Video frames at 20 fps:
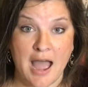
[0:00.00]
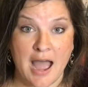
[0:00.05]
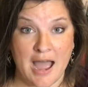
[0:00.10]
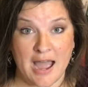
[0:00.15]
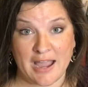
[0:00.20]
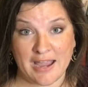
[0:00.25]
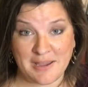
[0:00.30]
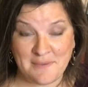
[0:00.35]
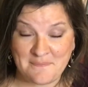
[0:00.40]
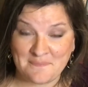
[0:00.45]

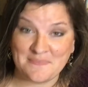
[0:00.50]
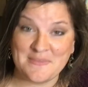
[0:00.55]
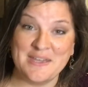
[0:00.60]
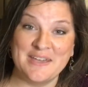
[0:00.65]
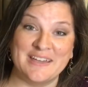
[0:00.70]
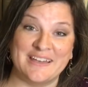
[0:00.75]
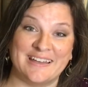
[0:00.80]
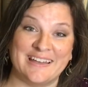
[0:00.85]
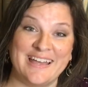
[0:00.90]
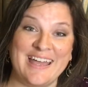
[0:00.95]
I
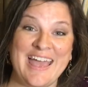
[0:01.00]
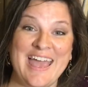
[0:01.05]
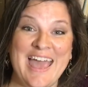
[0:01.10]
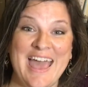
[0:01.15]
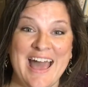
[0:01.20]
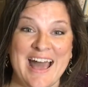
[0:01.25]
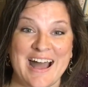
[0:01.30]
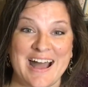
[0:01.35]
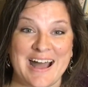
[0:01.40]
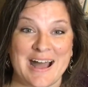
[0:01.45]

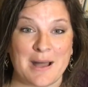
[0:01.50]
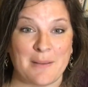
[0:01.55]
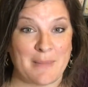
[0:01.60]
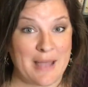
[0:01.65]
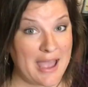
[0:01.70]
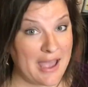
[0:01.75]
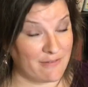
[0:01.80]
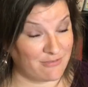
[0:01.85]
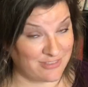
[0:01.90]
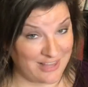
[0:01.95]

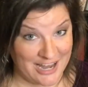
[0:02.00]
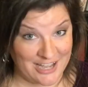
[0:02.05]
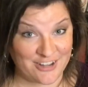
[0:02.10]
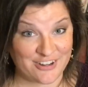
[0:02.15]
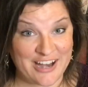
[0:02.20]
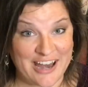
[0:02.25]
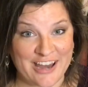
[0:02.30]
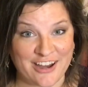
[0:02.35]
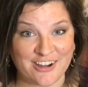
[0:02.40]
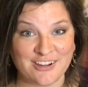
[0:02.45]
have
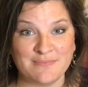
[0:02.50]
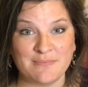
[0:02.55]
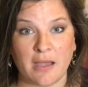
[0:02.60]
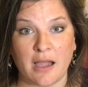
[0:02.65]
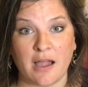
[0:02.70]
lighter hair.